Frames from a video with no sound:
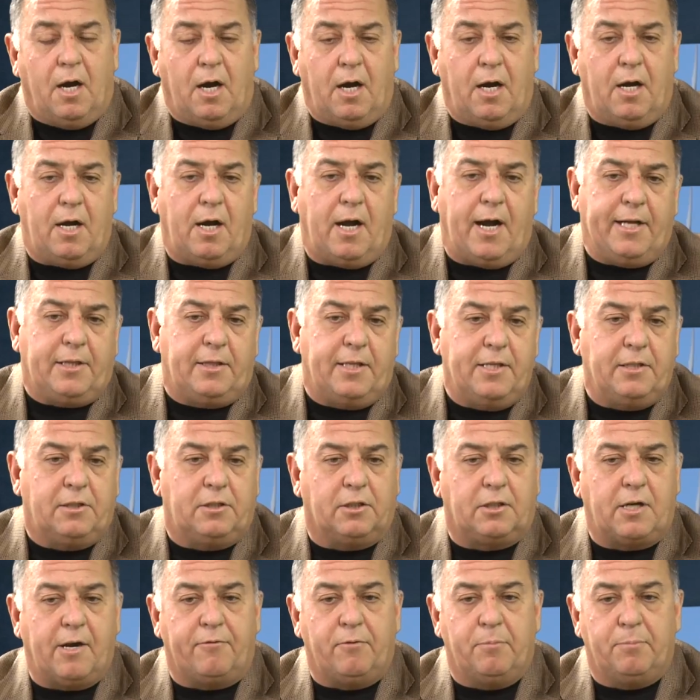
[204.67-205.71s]
I think the
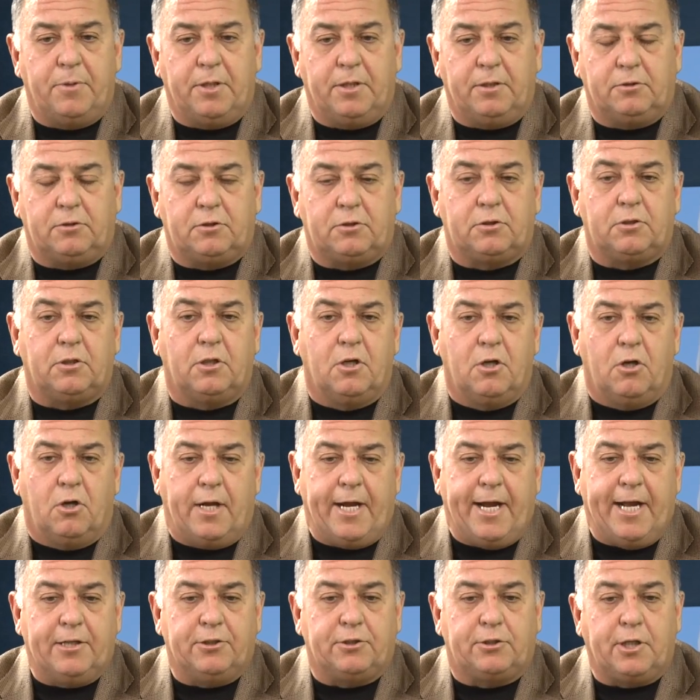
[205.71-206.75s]
governments,
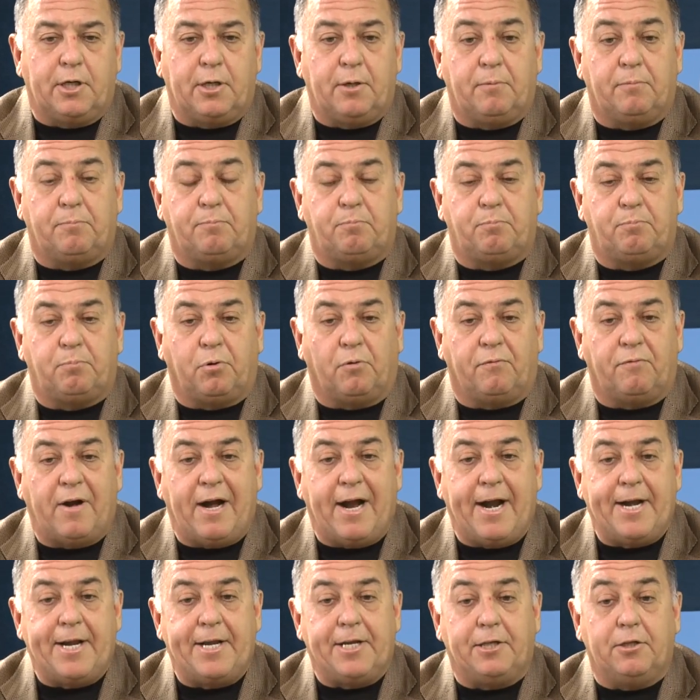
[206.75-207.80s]
as they're
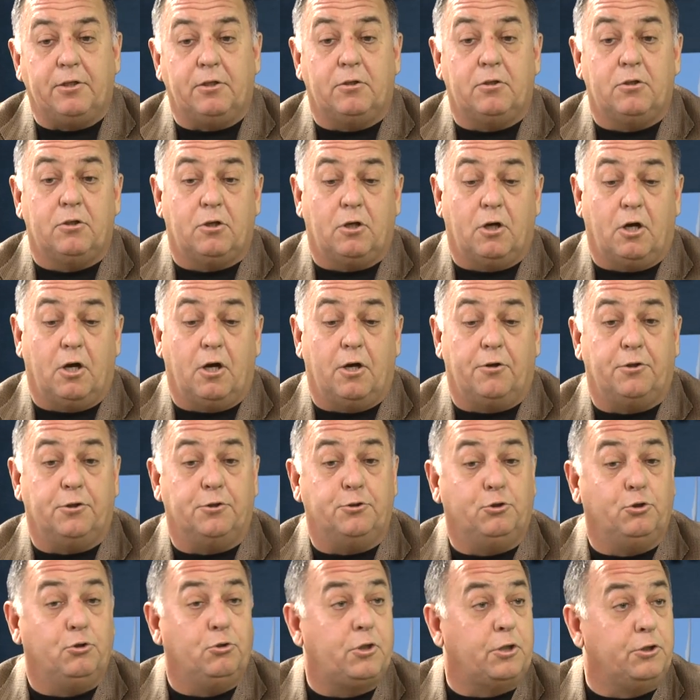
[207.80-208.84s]
providing the
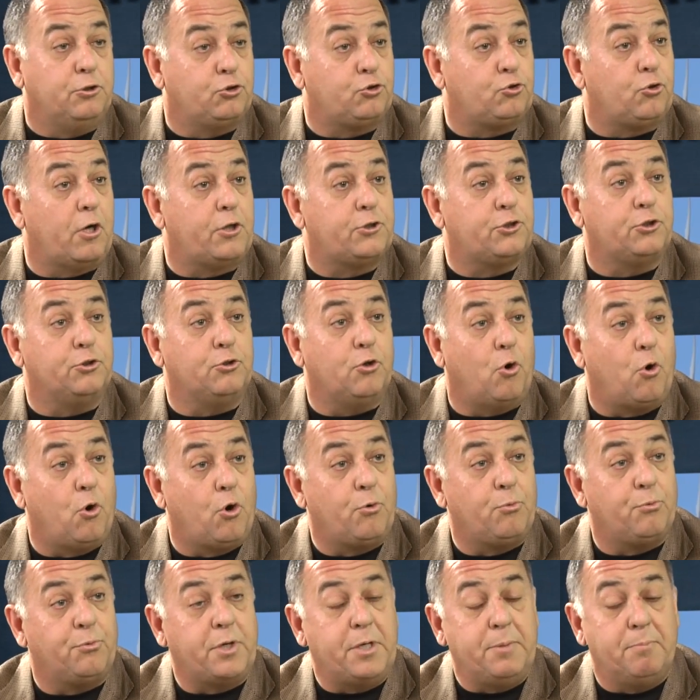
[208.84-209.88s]
new construction
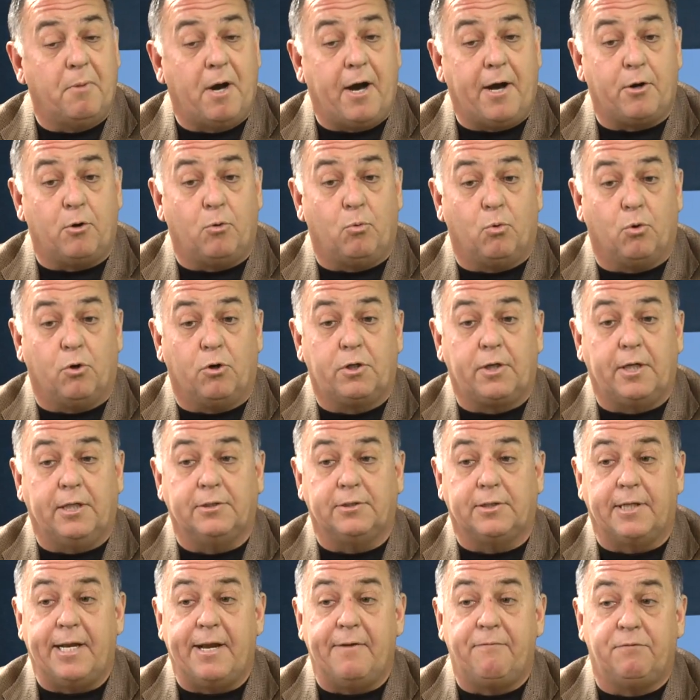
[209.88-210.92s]
or remodel work,
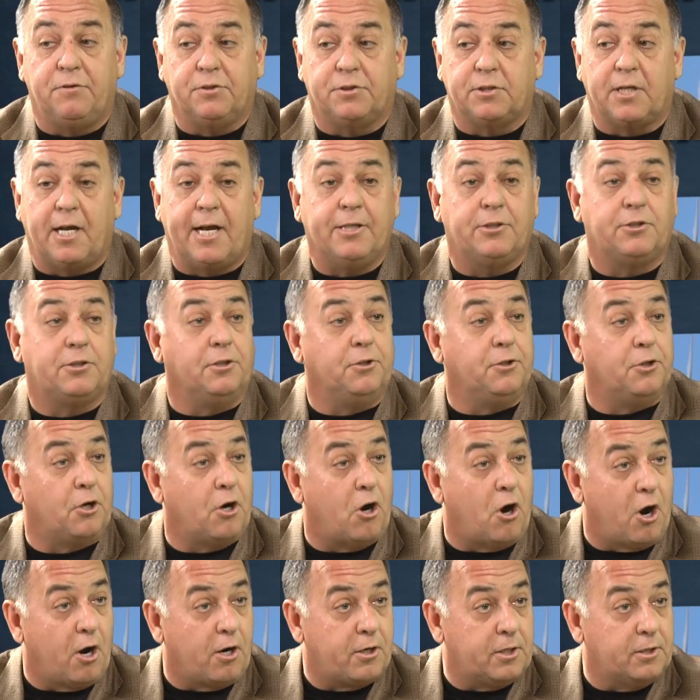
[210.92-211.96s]
as they emphasize to
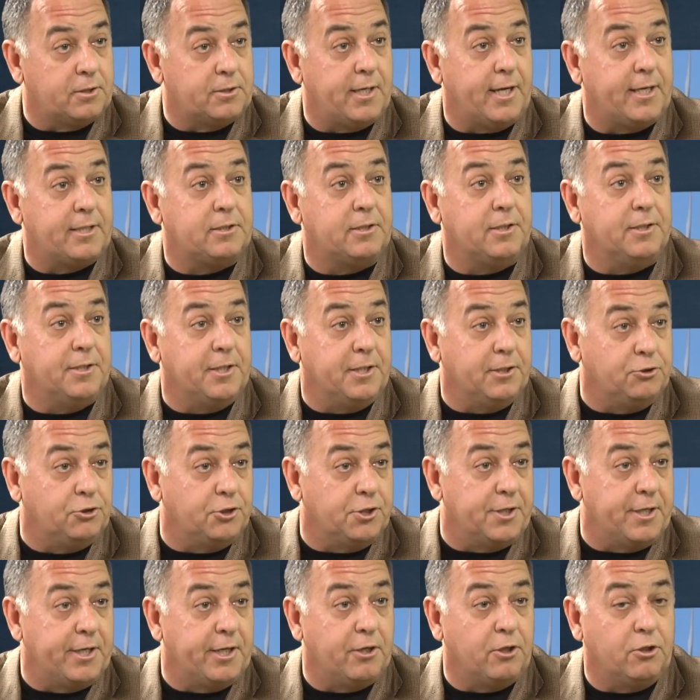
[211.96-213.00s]
their architect and
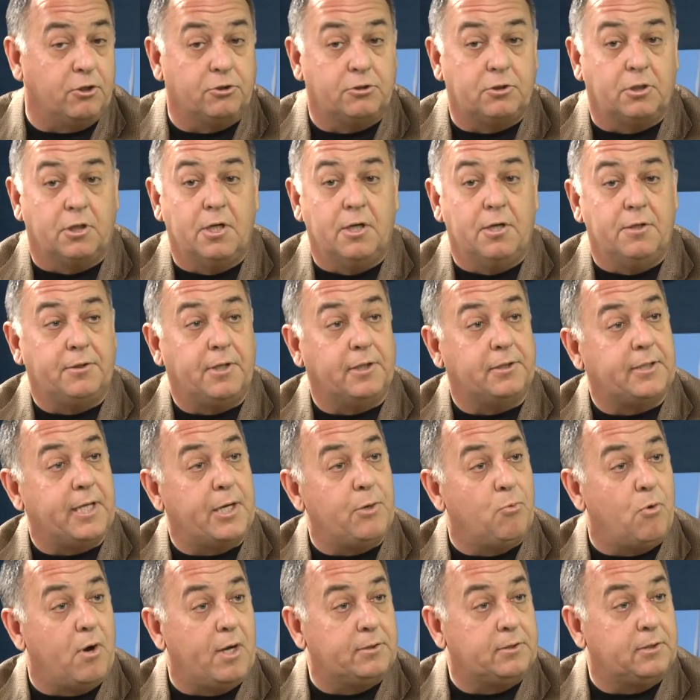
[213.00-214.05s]
engineers that they
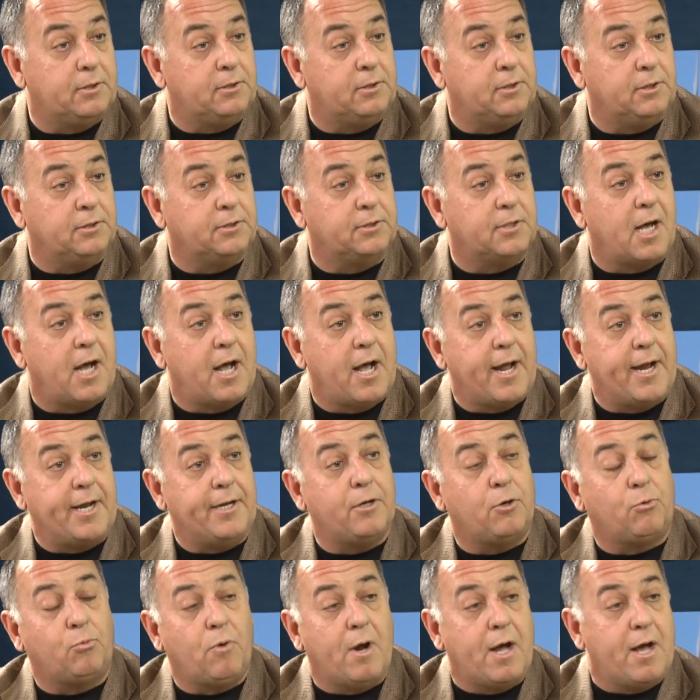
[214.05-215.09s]
want to
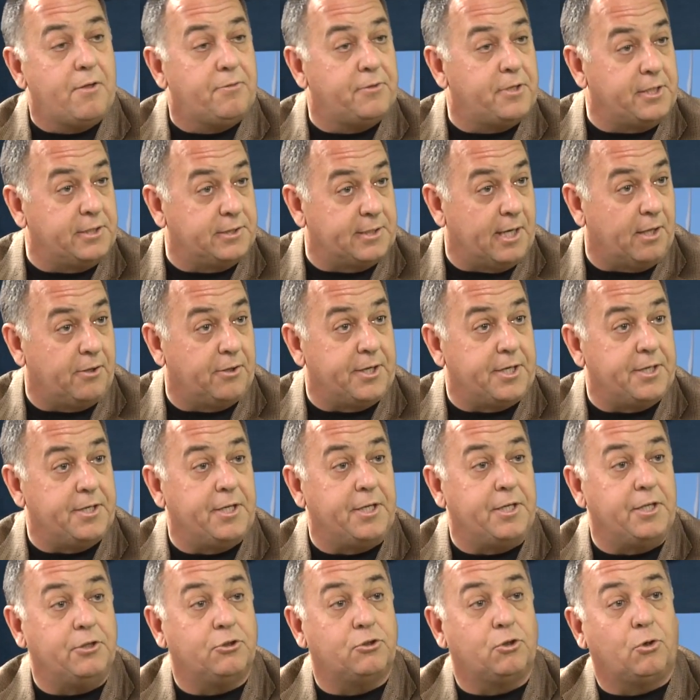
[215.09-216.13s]
design around these
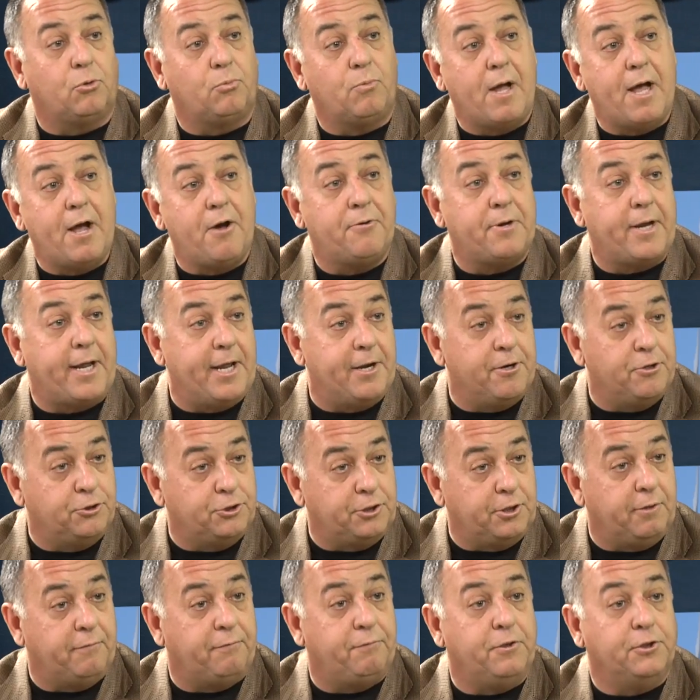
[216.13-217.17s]
LEDs or around
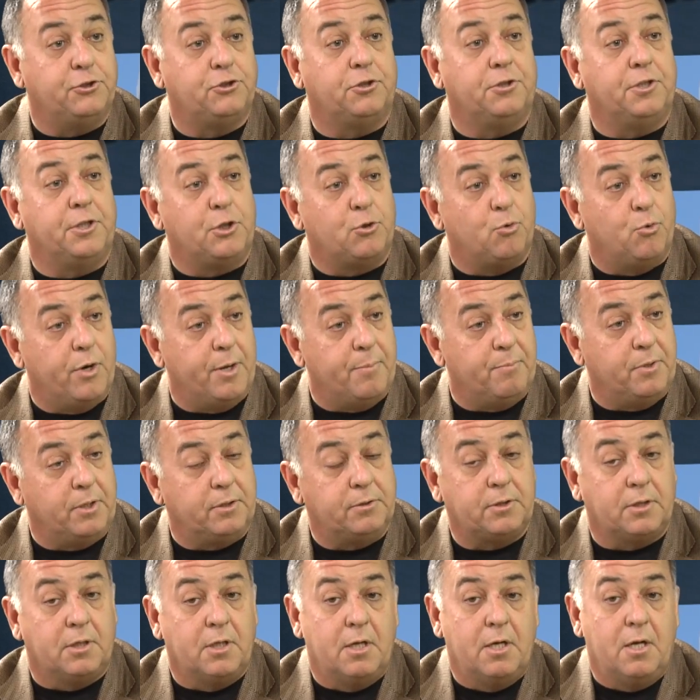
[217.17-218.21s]
energy efficient
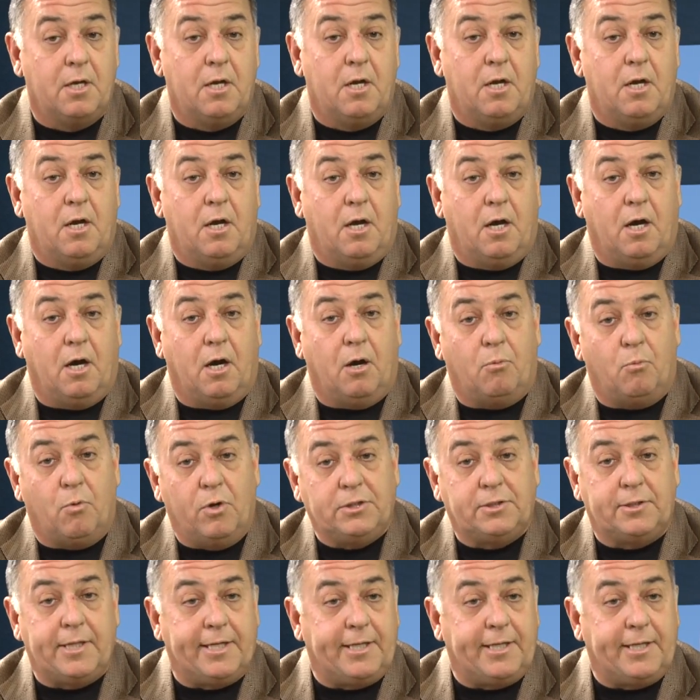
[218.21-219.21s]
equipment. Once they